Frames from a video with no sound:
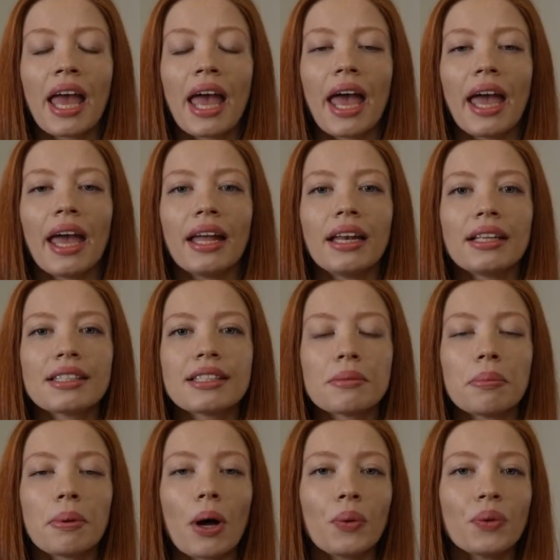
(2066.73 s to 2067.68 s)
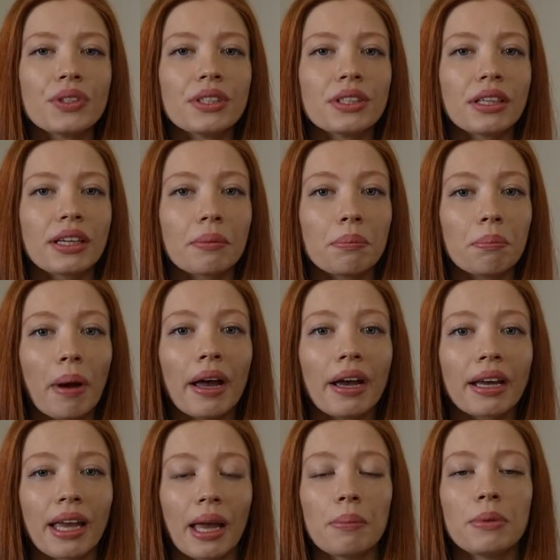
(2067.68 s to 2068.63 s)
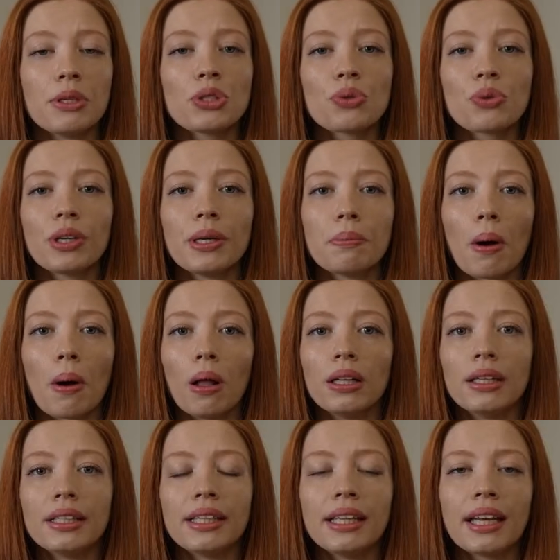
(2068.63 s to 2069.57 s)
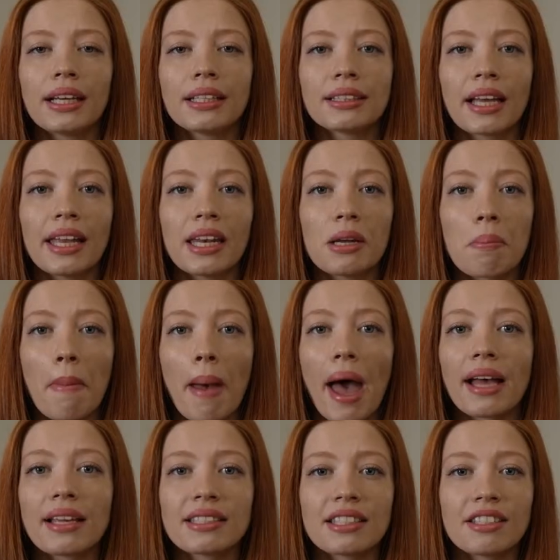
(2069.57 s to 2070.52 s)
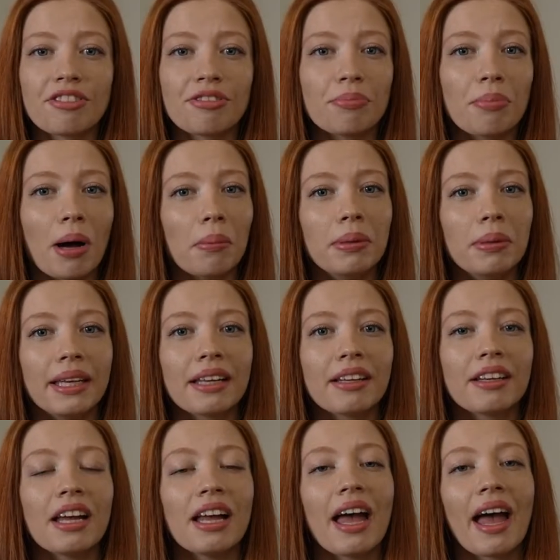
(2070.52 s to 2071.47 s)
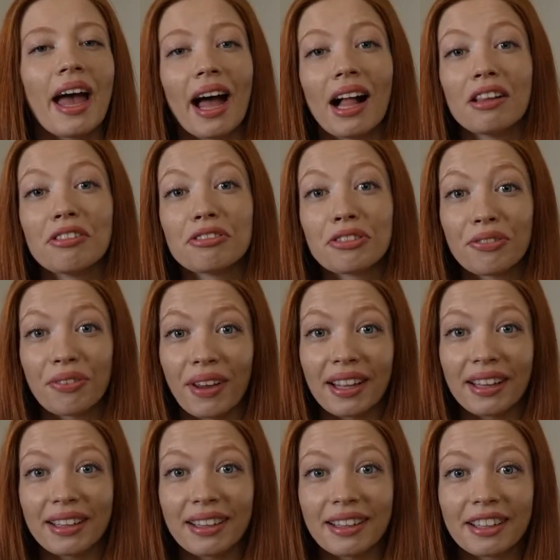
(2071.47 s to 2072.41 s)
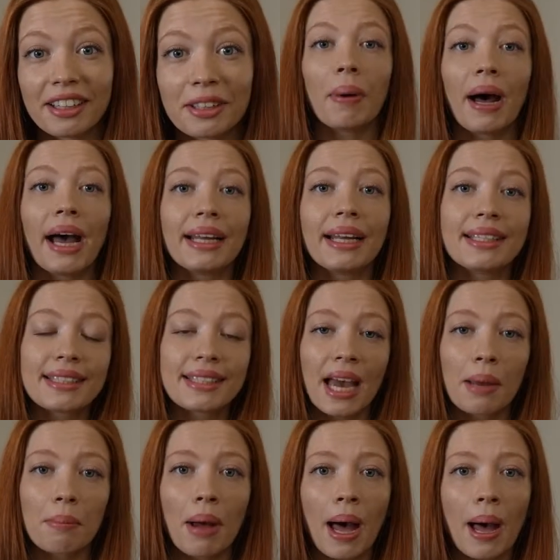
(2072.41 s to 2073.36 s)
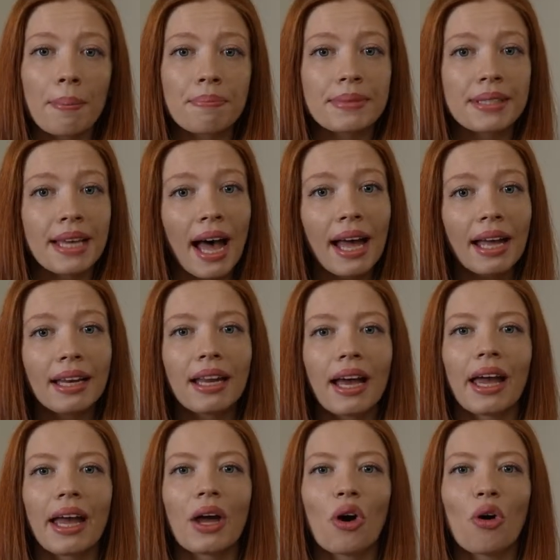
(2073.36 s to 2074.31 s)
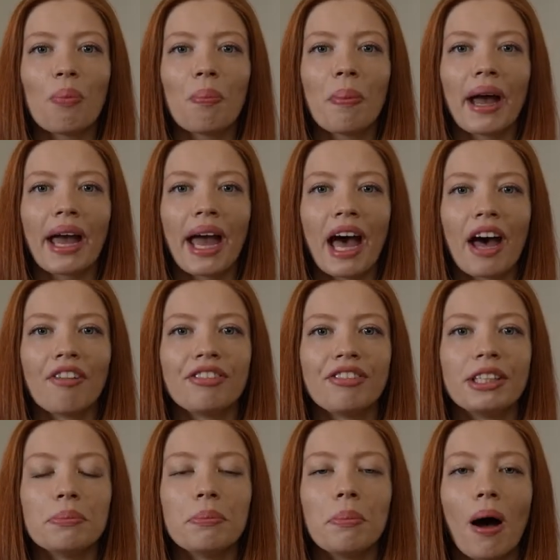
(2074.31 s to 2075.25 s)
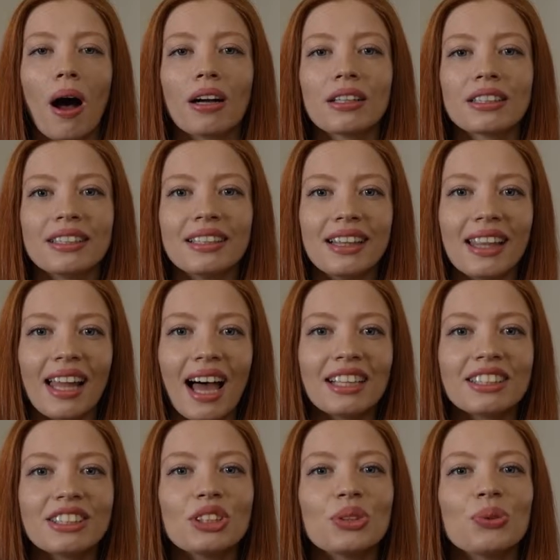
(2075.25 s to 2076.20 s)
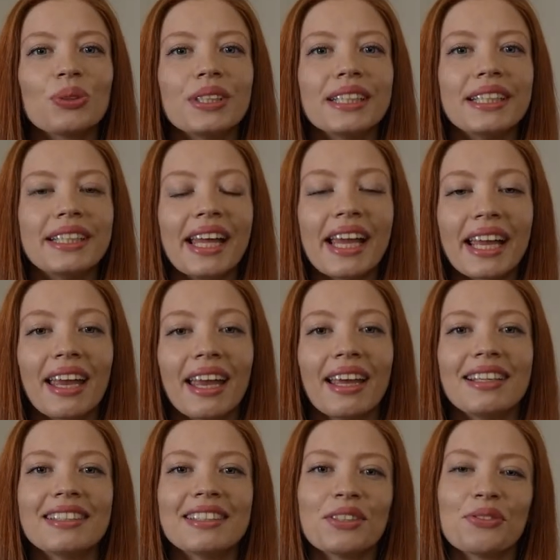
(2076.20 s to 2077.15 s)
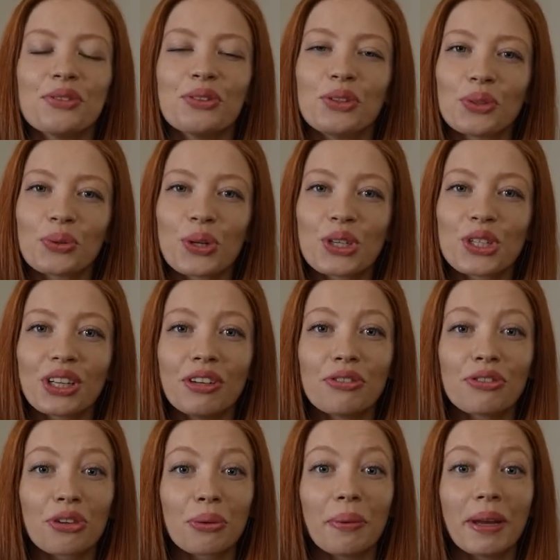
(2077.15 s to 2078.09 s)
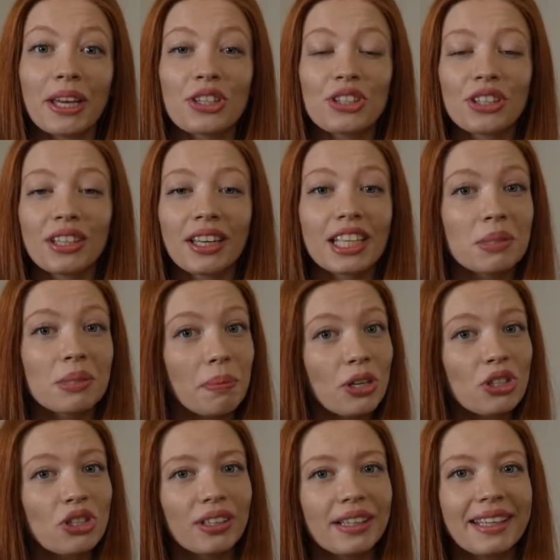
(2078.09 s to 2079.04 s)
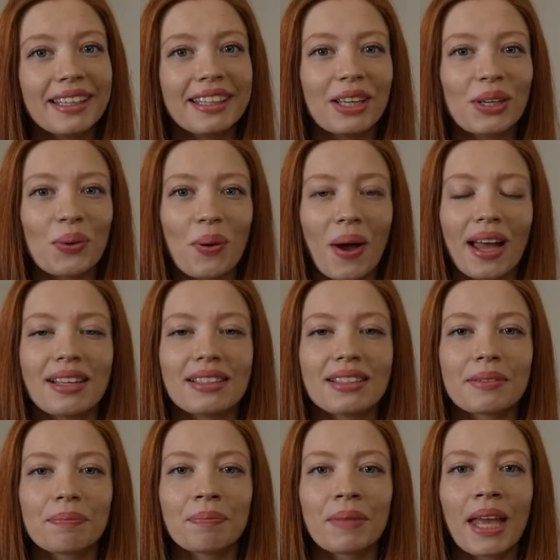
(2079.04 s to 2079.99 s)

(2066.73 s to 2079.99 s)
and it's about biochemistry, politics, and a massive public health failure. By the time I'm done, I hope I have debunked the last 3 decades of nutrition information, especially in the US.